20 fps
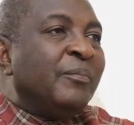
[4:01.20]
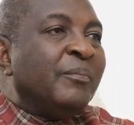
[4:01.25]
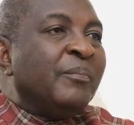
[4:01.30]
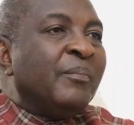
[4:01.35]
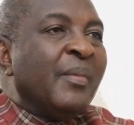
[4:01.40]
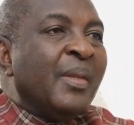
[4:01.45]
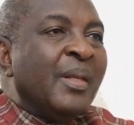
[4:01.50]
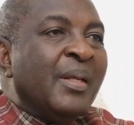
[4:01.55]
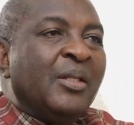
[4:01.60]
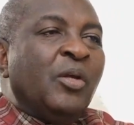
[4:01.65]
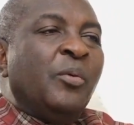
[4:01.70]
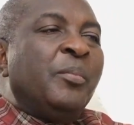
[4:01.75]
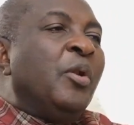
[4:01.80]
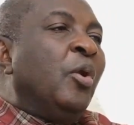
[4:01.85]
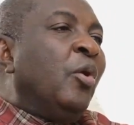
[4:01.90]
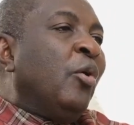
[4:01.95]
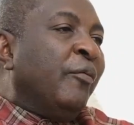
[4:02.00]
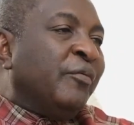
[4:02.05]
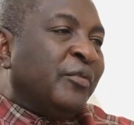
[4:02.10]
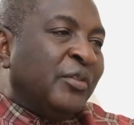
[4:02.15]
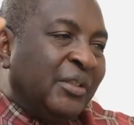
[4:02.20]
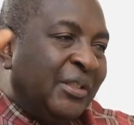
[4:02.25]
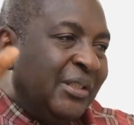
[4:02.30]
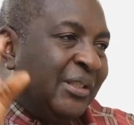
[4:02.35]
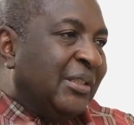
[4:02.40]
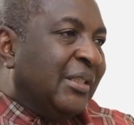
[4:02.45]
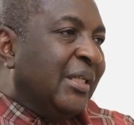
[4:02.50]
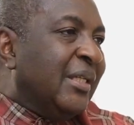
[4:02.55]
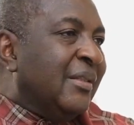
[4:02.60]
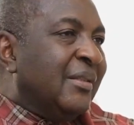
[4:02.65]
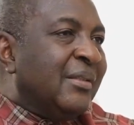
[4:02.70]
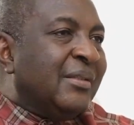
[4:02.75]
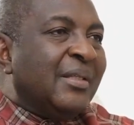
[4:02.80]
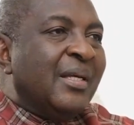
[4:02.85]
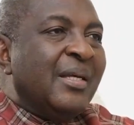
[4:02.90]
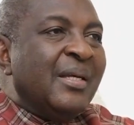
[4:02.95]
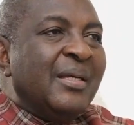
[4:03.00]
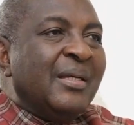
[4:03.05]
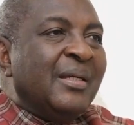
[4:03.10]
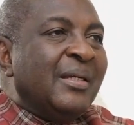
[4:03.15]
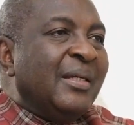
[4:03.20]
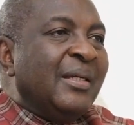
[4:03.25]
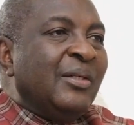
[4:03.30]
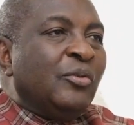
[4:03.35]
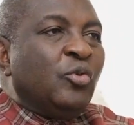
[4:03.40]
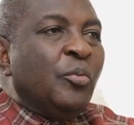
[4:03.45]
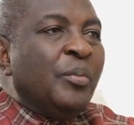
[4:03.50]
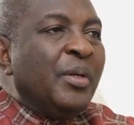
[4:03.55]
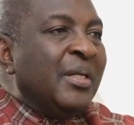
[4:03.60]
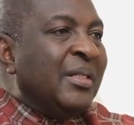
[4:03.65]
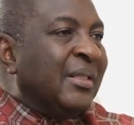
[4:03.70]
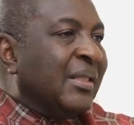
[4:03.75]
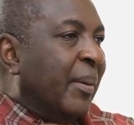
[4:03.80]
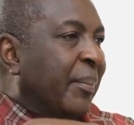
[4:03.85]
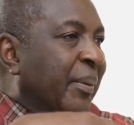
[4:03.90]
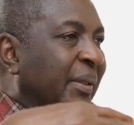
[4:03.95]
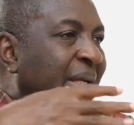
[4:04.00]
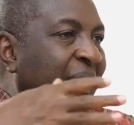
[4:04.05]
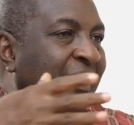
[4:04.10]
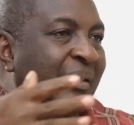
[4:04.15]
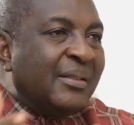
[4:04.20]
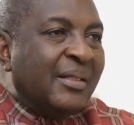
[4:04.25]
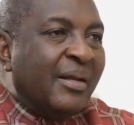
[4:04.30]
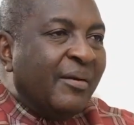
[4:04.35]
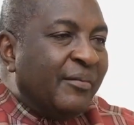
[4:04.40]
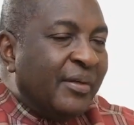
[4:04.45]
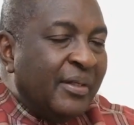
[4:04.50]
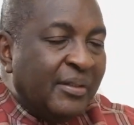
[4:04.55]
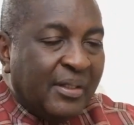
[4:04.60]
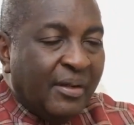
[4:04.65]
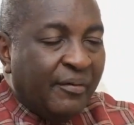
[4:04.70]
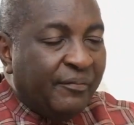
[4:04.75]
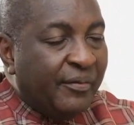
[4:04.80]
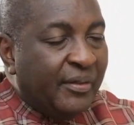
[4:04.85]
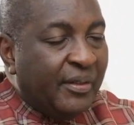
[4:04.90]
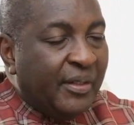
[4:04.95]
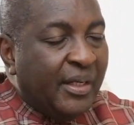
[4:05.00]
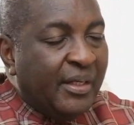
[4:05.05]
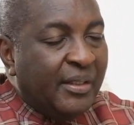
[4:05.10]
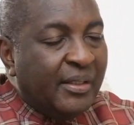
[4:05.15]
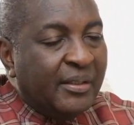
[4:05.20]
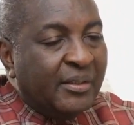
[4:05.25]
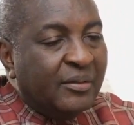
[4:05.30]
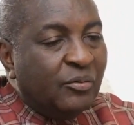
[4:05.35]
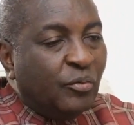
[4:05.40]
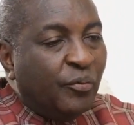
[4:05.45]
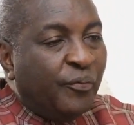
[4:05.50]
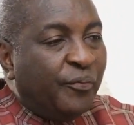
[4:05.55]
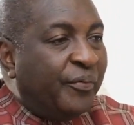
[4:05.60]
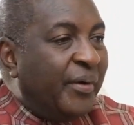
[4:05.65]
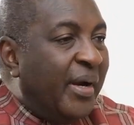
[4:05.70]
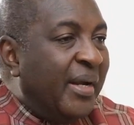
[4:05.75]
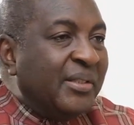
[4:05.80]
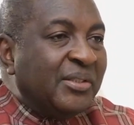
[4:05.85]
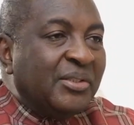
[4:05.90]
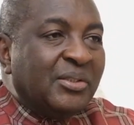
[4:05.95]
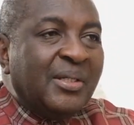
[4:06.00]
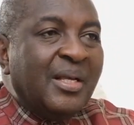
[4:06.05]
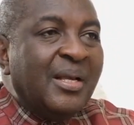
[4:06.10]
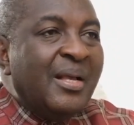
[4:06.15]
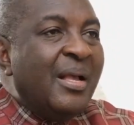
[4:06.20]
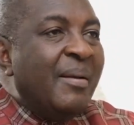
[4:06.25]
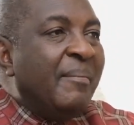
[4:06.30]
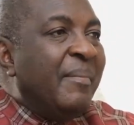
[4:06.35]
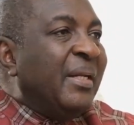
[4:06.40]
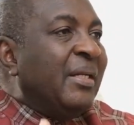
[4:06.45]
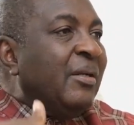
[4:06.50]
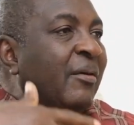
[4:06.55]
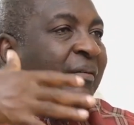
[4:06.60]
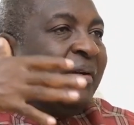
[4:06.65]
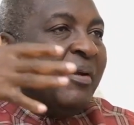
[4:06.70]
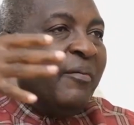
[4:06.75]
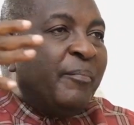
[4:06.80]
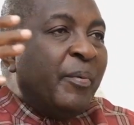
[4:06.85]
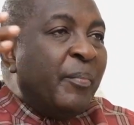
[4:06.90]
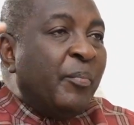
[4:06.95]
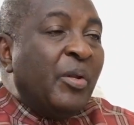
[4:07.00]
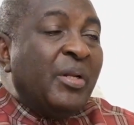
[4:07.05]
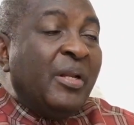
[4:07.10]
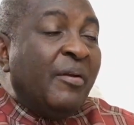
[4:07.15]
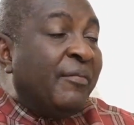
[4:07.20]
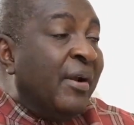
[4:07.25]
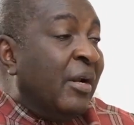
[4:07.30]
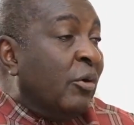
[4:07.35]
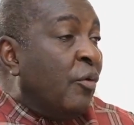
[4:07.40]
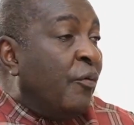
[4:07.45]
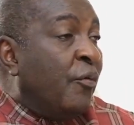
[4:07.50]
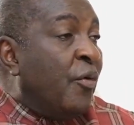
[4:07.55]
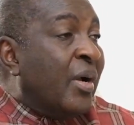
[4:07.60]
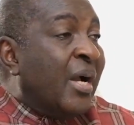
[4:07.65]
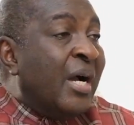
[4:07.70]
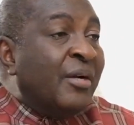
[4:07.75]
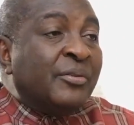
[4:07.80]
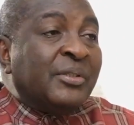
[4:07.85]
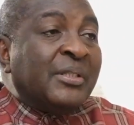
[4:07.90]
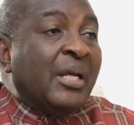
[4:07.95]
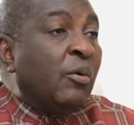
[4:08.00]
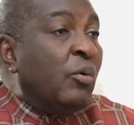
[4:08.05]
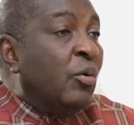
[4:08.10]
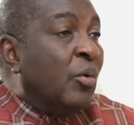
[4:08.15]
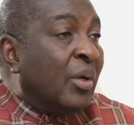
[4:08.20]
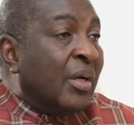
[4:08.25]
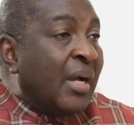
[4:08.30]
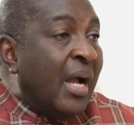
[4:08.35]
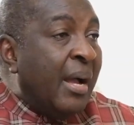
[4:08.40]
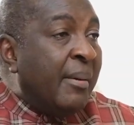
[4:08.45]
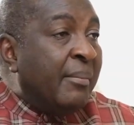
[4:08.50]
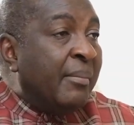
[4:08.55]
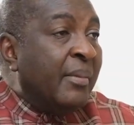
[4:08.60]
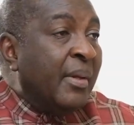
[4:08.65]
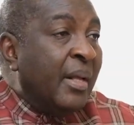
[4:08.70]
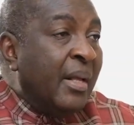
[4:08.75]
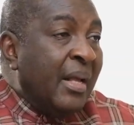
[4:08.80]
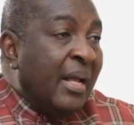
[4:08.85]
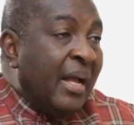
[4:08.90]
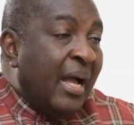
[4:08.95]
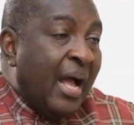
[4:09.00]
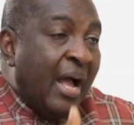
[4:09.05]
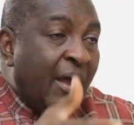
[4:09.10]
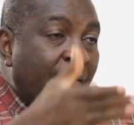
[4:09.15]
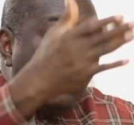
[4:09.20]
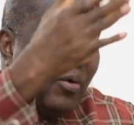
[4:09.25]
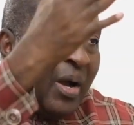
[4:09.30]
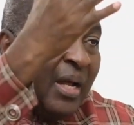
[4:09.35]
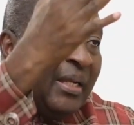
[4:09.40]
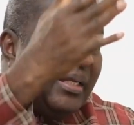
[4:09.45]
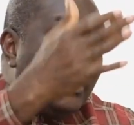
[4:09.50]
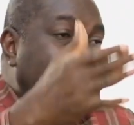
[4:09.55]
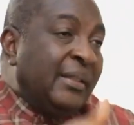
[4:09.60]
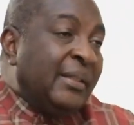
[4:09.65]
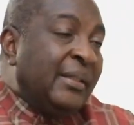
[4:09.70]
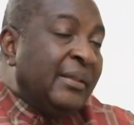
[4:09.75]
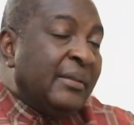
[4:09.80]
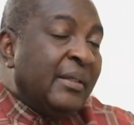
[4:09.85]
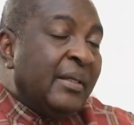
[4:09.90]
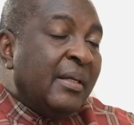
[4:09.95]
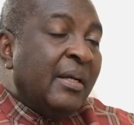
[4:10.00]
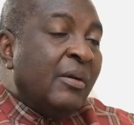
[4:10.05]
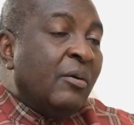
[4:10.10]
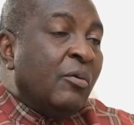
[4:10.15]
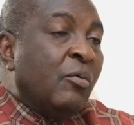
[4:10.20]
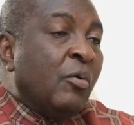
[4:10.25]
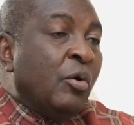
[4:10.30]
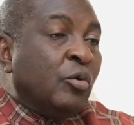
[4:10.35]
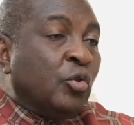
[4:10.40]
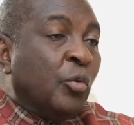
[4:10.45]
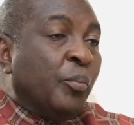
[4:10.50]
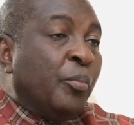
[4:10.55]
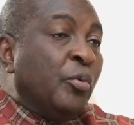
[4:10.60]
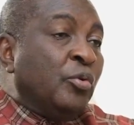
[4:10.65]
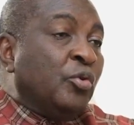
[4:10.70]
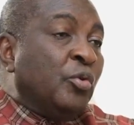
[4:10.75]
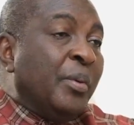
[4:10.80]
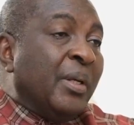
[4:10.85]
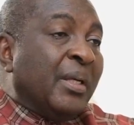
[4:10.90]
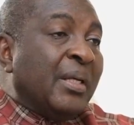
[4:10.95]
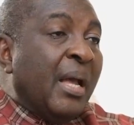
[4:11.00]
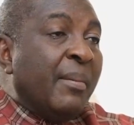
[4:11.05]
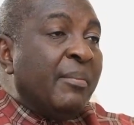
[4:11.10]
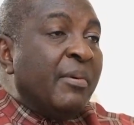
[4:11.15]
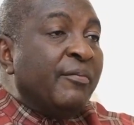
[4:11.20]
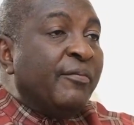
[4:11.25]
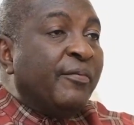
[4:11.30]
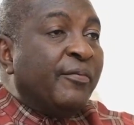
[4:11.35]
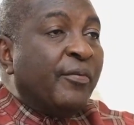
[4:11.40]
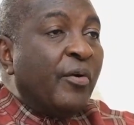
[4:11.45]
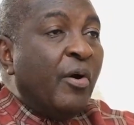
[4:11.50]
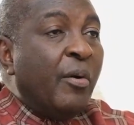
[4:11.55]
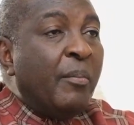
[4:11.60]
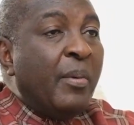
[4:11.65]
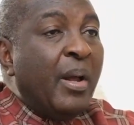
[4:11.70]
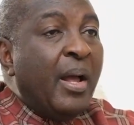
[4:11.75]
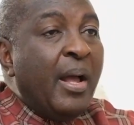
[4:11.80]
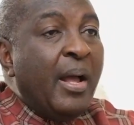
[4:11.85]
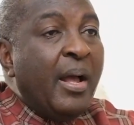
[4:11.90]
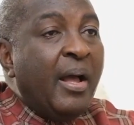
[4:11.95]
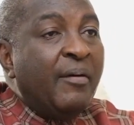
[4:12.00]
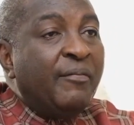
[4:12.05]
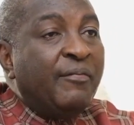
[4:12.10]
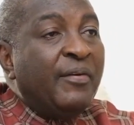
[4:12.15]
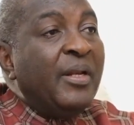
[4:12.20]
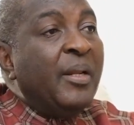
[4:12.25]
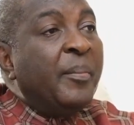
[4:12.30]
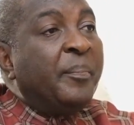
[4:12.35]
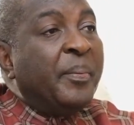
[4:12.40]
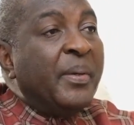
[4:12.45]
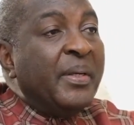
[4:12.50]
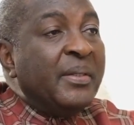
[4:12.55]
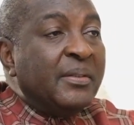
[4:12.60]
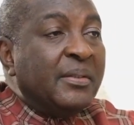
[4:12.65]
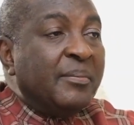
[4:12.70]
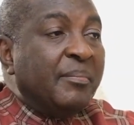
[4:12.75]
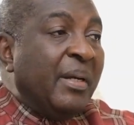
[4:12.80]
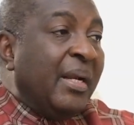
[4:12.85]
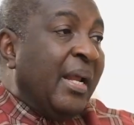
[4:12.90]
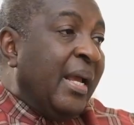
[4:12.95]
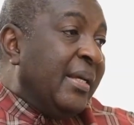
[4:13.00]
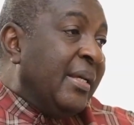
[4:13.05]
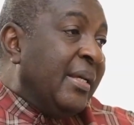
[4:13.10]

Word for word: Mm. There'll be a lot of teachings. Mm. It will be interpreted in the, in the, into French. Many of the people in the Francophone countries are going to come. Mm. I have one lady who was supposed to be coming from uh, Philippines, but I